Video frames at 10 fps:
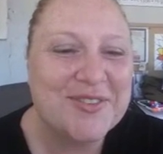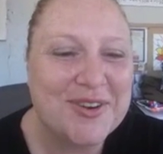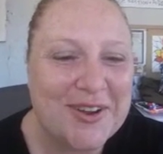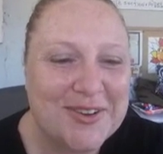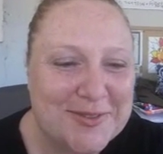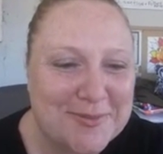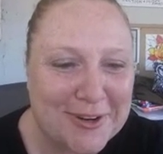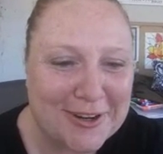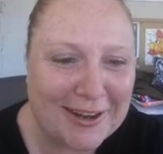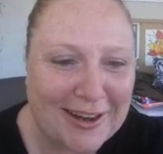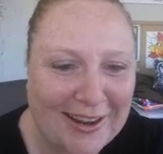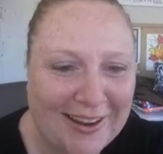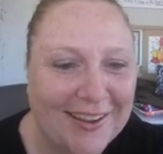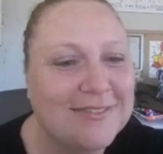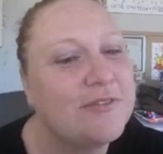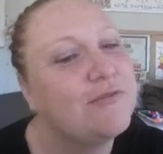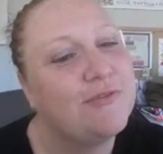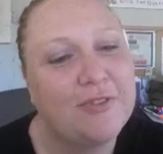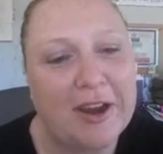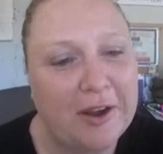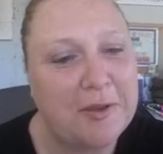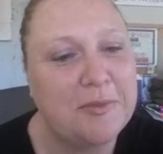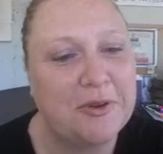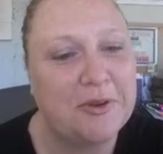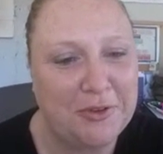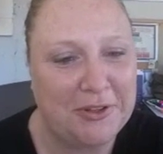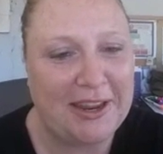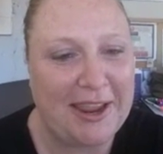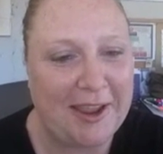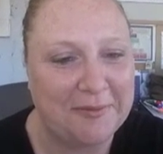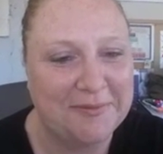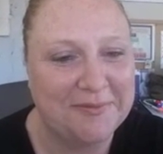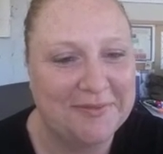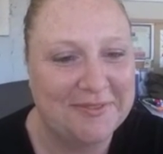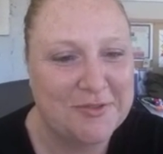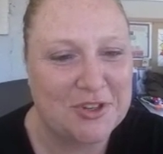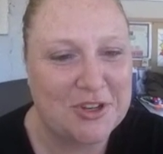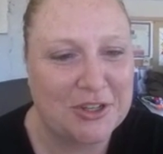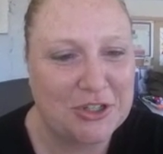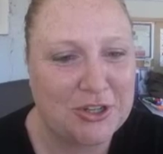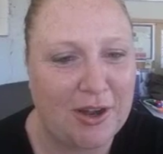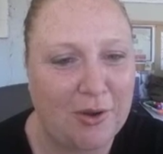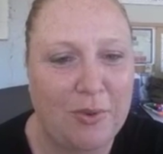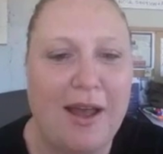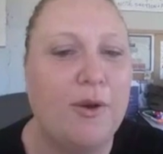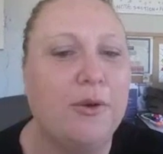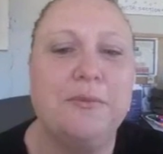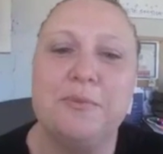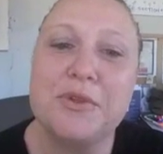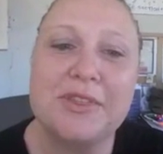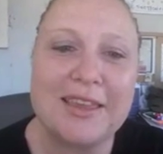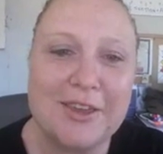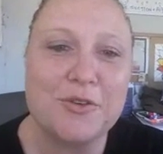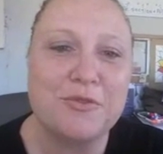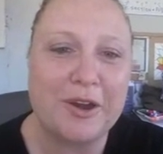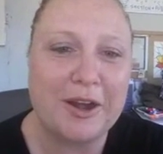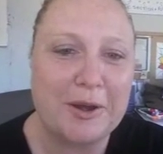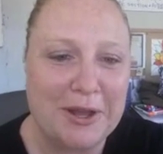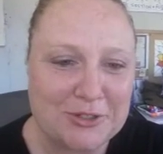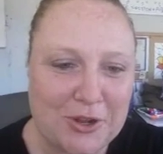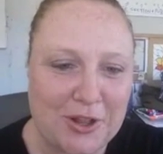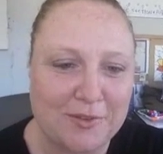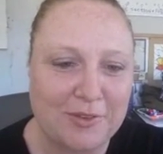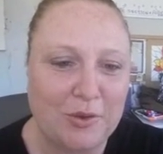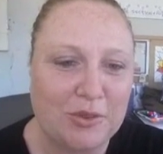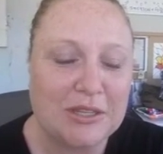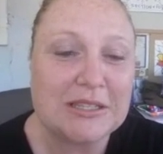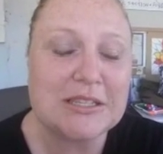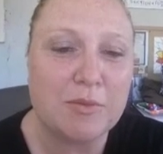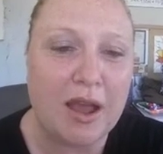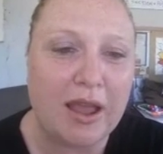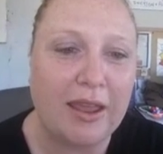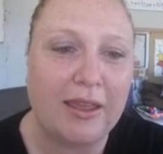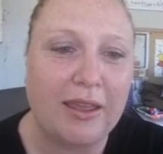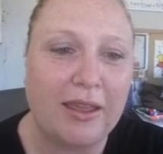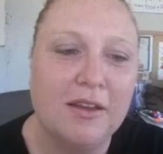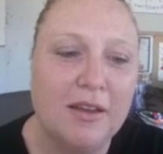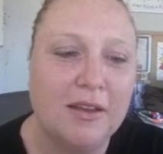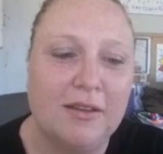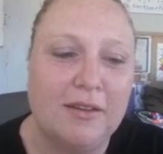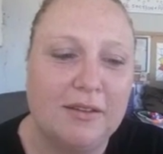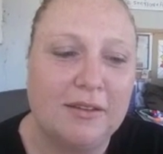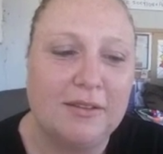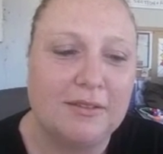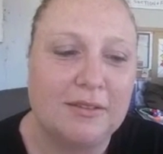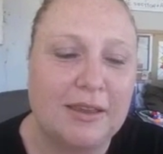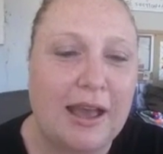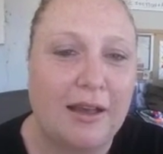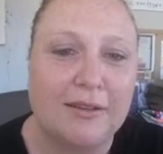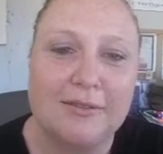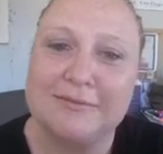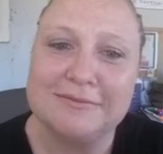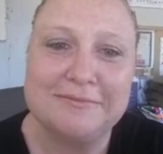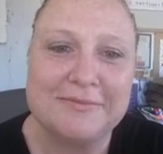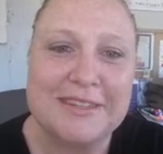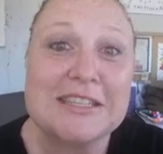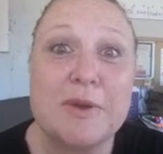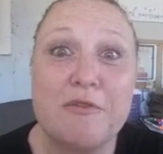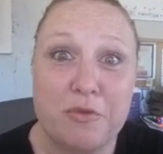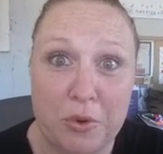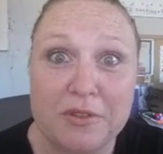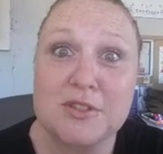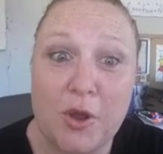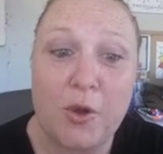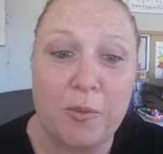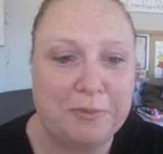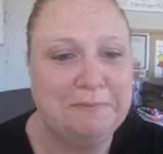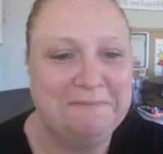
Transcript: Rosemary. Very beautiful name. Just share. Wow. Well, thank you very much, all of you. This is my, this is my 4th scope.